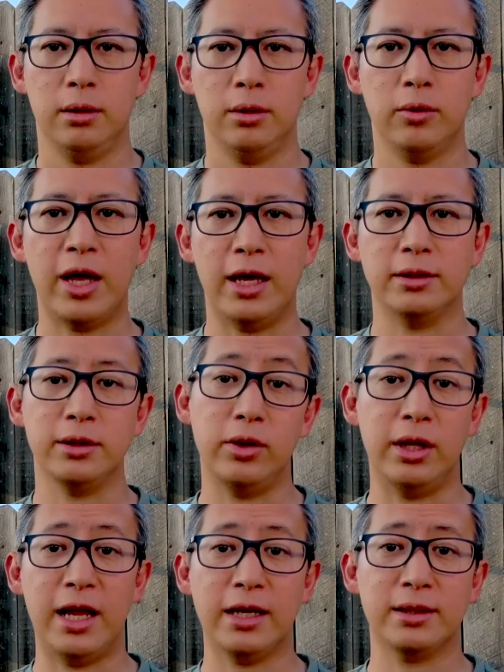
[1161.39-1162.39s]
Okay, so
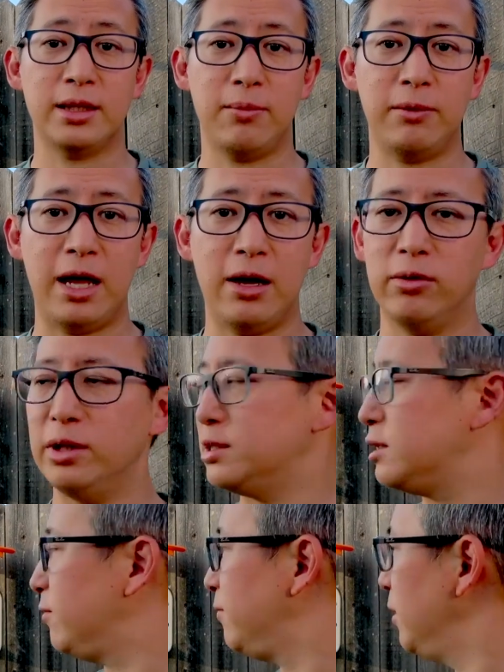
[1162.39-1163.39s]
the next step now
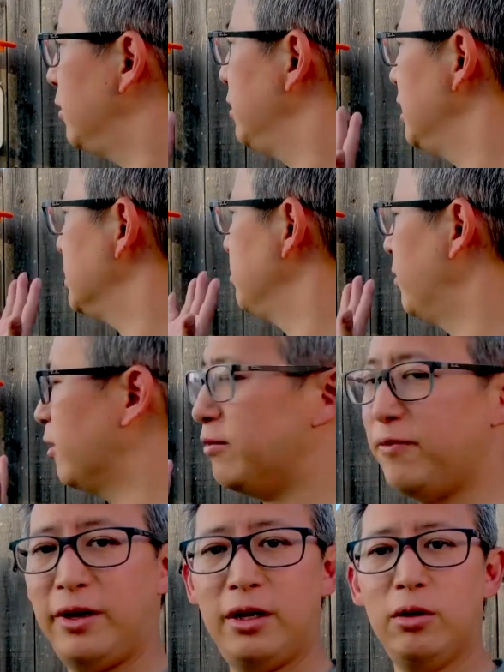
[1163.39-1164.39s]
is to fill this
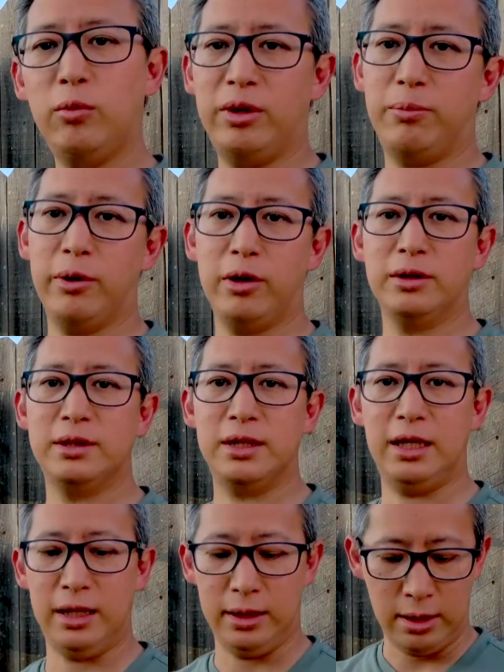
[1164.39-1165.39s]
bird feeder with bird
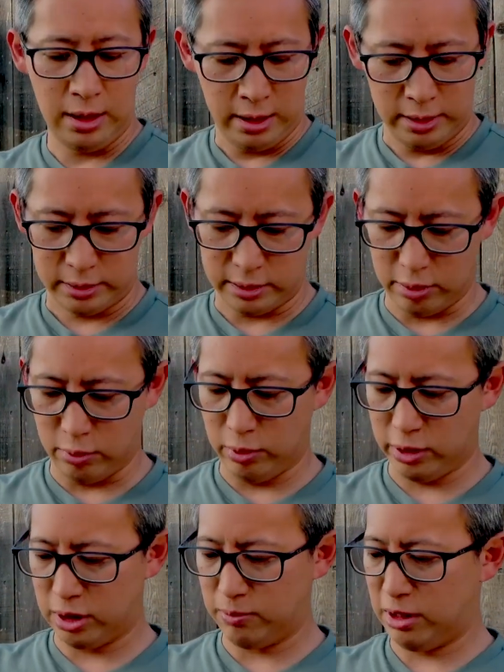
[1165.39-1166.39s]
seed. So
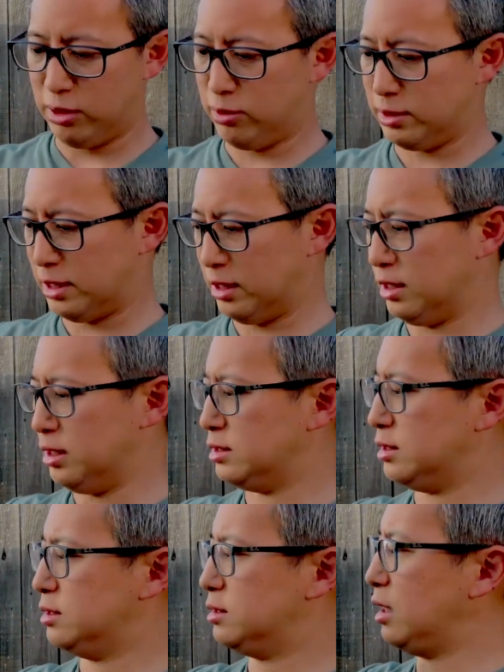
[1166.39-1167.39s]
we're going to be using this
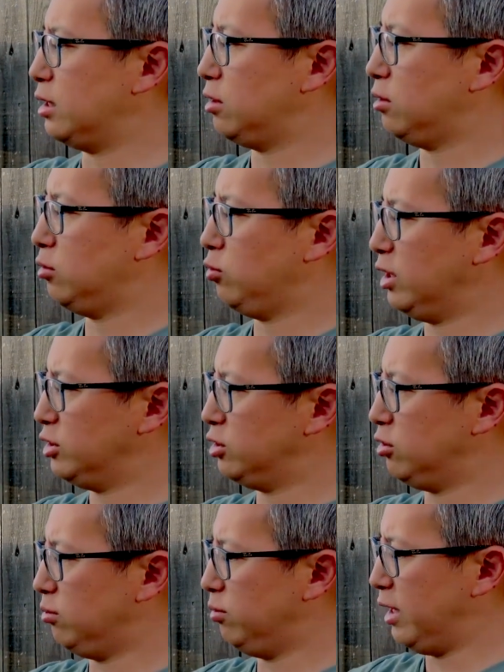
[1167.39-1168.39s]
Southern
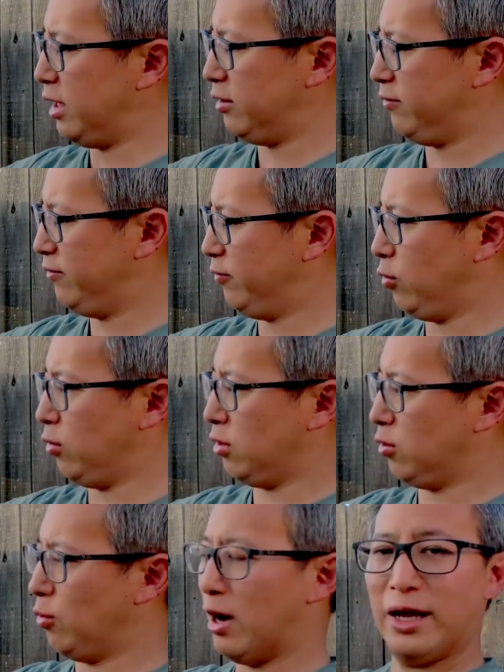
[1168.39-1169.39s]
Regional Blend for
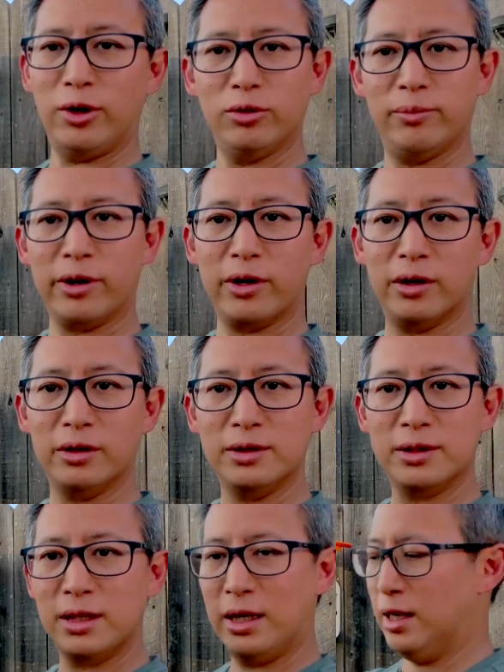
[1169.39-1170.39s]
wild birds